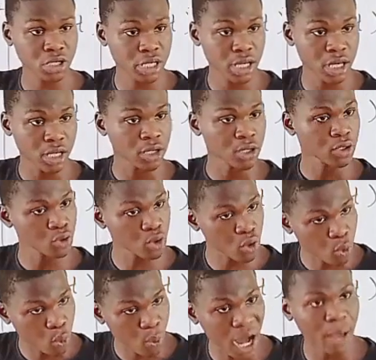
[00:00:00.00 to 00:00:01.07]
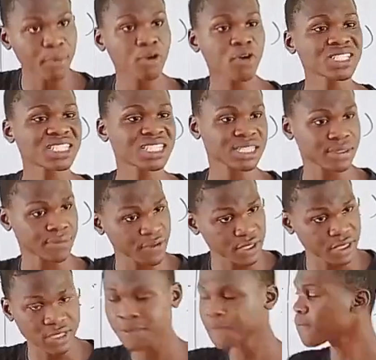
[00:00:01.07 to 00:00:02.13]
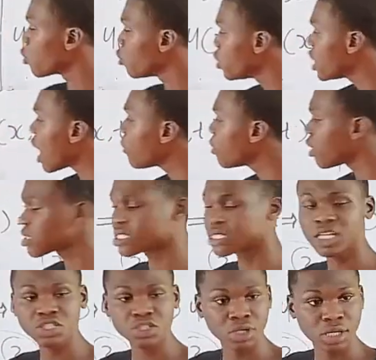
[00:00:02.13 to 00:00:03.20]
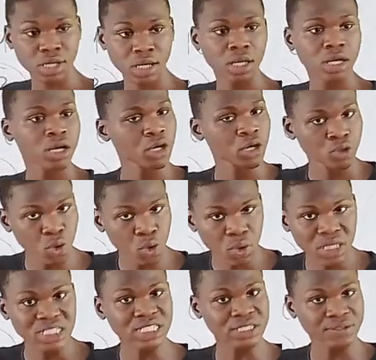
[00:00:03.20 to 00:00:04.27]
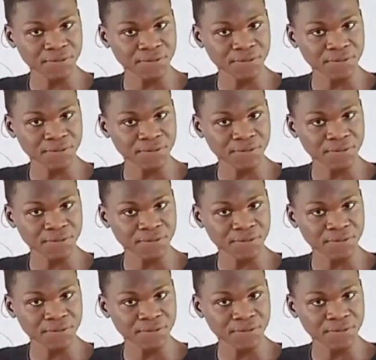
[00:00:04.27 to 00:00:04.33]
here? No. Why? Because it is fixed. Will there be oscillation here? No, it is